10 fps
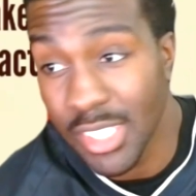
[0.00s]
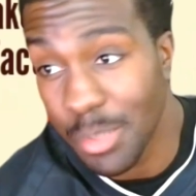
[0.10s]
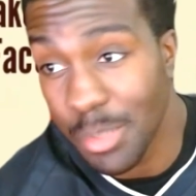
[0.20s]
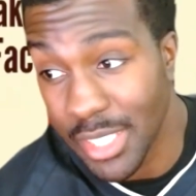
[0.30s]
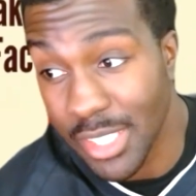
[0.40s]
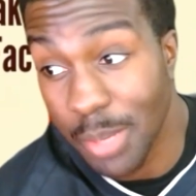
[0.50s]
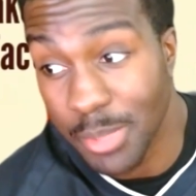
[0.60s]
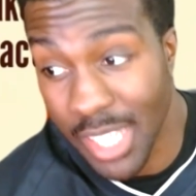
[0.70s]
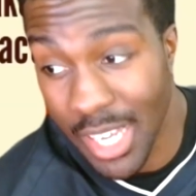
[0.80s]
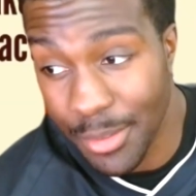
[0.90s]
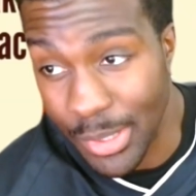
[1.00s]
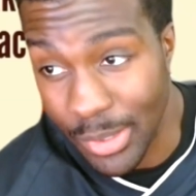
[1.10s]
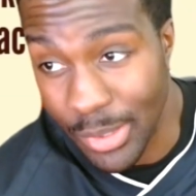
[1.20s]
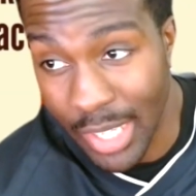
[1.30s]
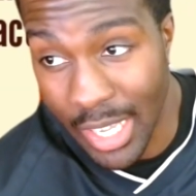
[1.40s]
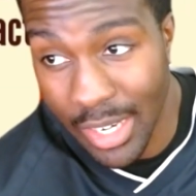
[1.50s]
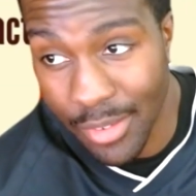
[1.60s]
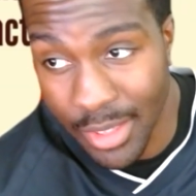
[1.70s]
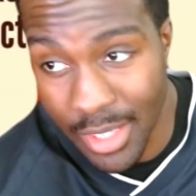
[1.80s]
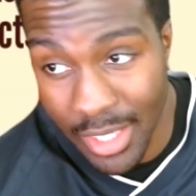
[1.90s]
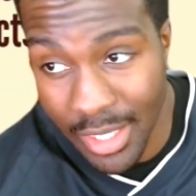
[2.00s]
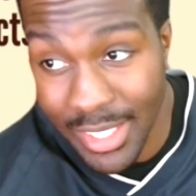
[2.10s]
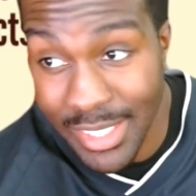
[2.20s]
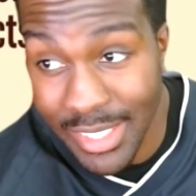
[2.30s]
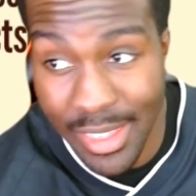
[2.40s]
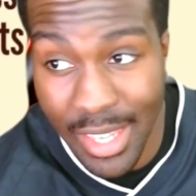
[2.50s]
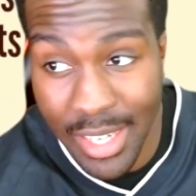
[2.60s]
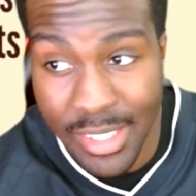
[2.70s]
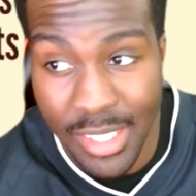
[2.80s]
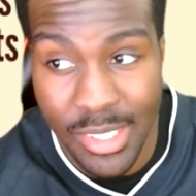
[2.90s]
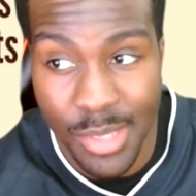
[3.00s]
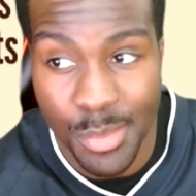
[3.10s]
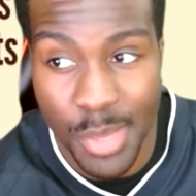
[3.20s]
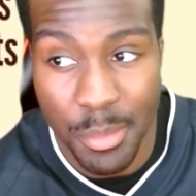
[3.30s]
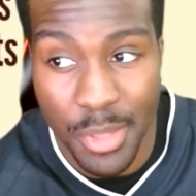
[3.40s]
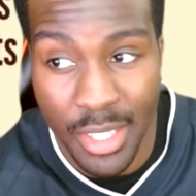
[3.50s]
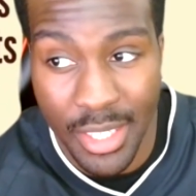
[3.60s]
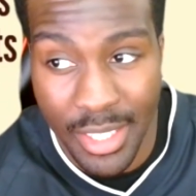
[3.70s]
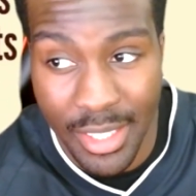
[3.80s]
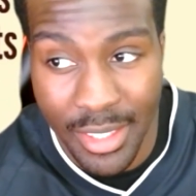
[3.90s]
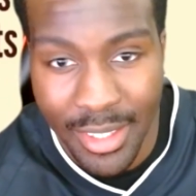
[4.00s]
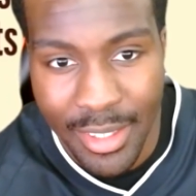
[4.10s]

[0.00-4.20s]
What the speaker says: has the biggest upside when you look at everything, his athleticism and ability.